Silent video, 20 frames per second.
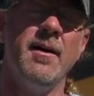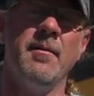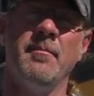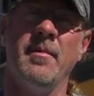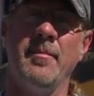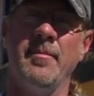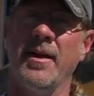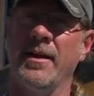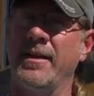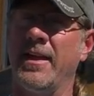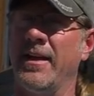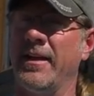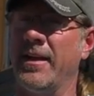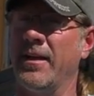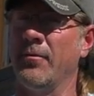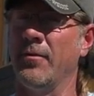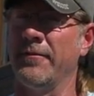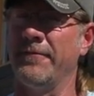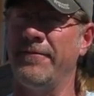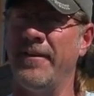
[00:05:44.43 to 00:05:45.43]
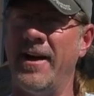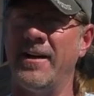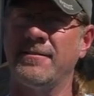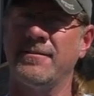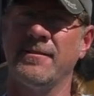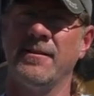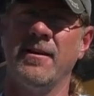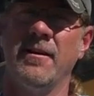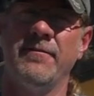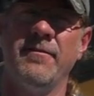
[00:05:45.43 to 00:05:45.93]
Maybe I can't get one fast
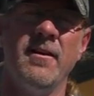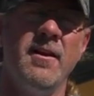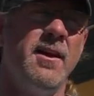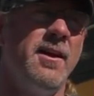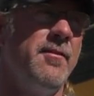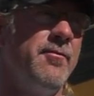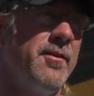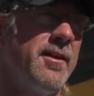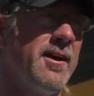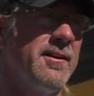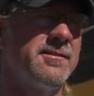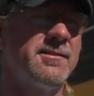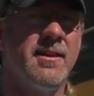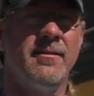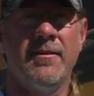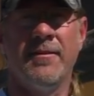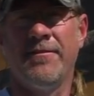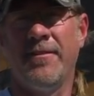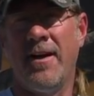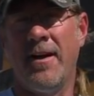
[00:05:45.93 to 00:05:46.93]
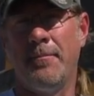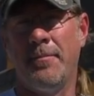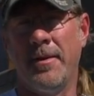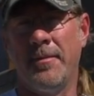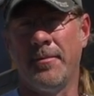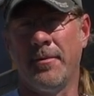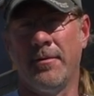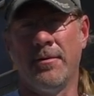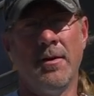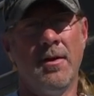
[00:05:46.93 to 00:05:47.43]
enough. If we got seventy-five
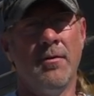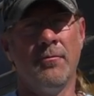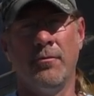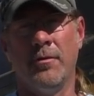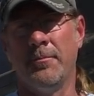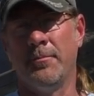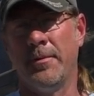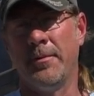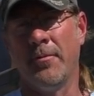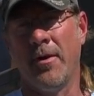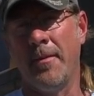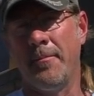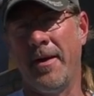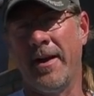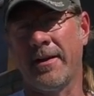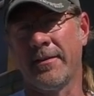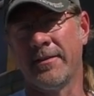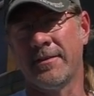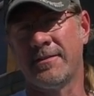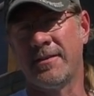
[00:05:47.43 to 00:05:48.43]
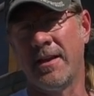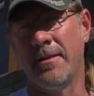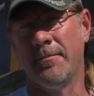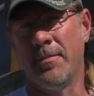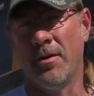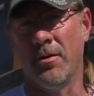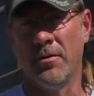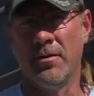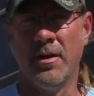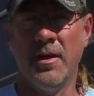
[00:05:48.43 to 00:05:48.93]
people, we'd be right back in the same
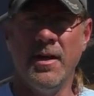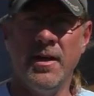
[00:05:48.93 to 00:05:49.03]
boat.